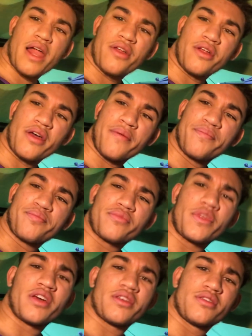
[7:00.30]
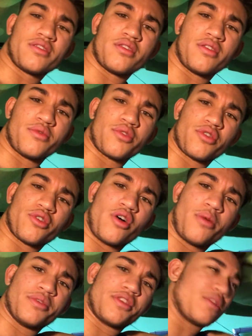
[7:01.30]
Alright, so we're gonna go
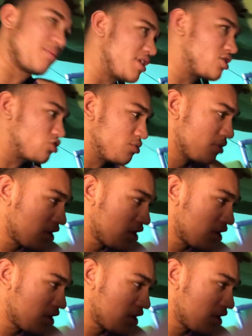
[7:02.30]
up into the bedroom.